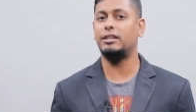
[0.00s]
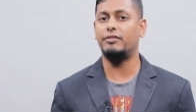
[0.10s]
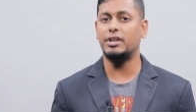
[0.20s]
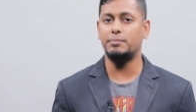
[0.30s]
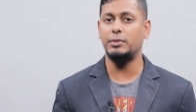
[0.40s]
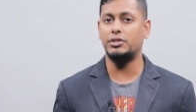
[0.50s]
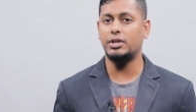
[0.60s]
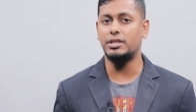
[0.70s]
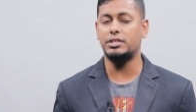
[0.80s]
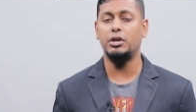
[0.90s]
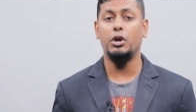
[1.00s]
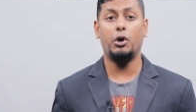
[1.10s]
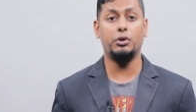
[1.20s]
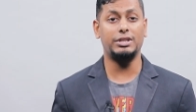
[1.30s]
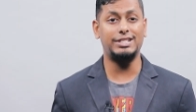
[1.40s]
Investment Trust,
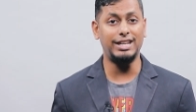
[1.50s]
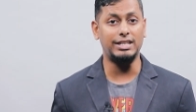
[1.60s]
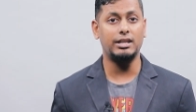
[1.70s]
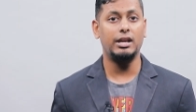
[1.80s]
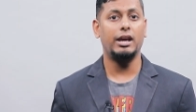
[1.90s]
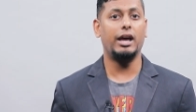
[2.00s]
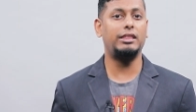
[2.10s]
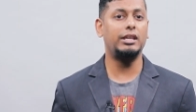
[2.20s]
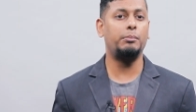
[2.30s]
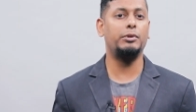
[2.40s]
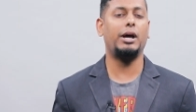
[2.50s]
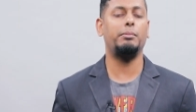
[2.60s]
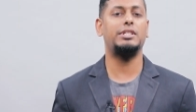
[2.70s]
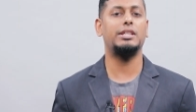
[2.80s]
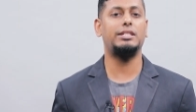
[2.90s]
or a REIT, at the Abu
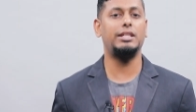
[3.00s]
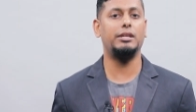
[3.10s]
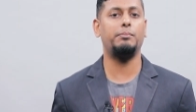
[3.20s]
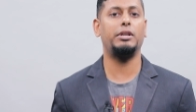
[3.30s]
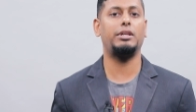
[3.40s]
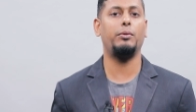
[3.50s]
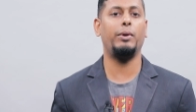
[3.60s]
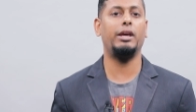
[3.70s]
Dhabi Sustainability